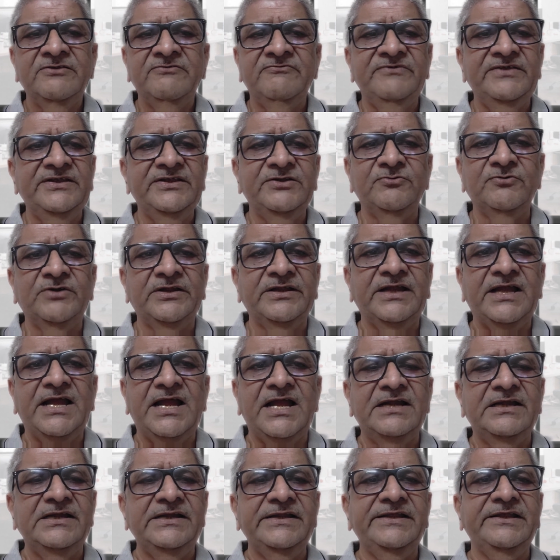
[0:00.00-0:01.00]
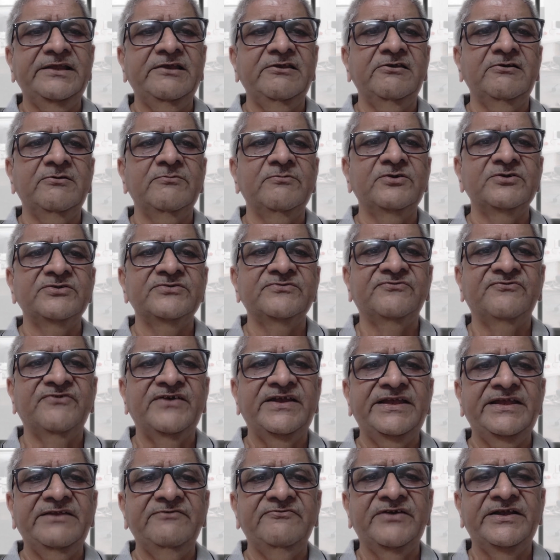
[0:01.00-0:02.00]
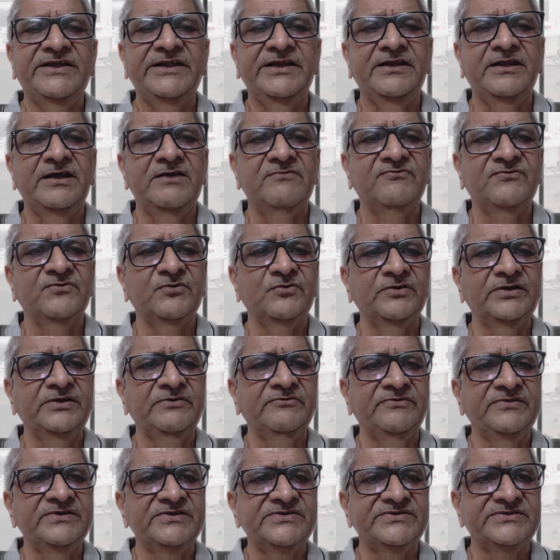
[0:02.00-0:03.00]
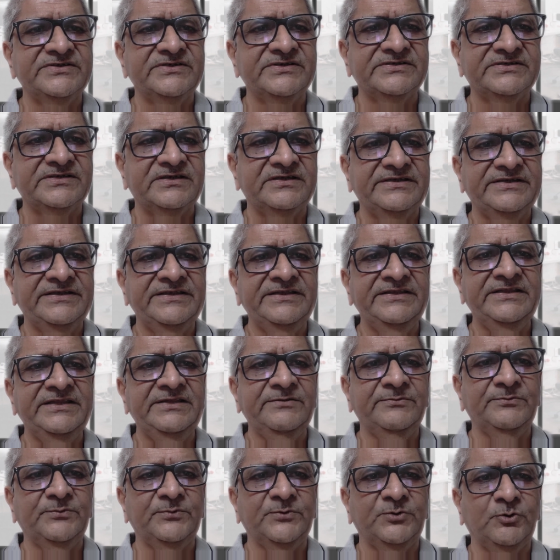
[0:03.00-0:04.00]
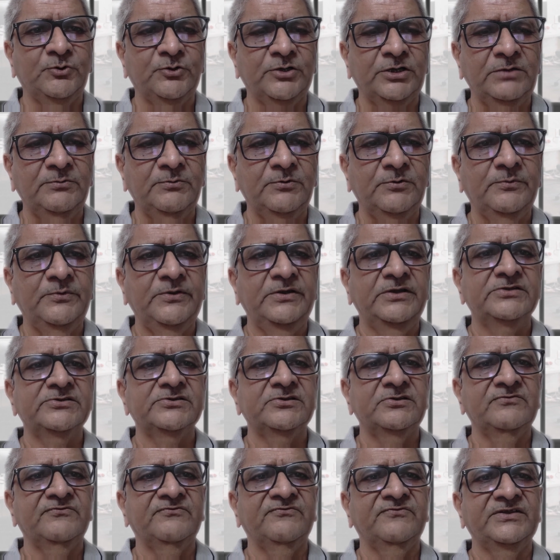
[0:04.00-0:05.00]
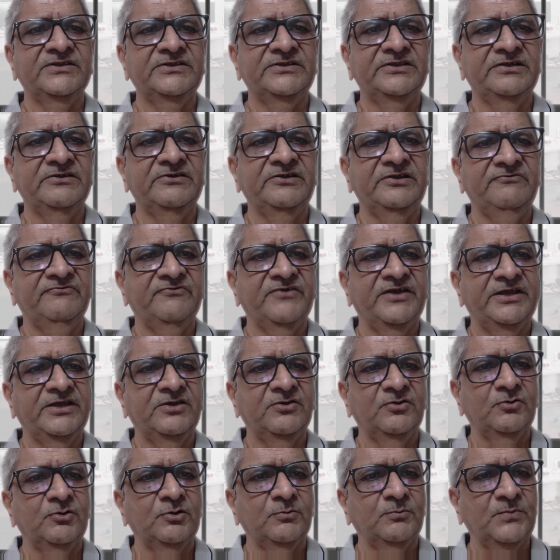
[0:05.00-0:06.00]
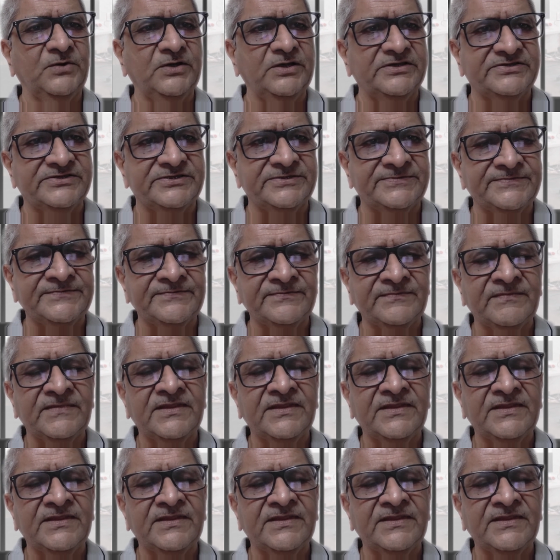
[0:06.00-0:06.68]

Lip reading: we today hardly have about 5.5 crore investors in the total population of 135 crore plus.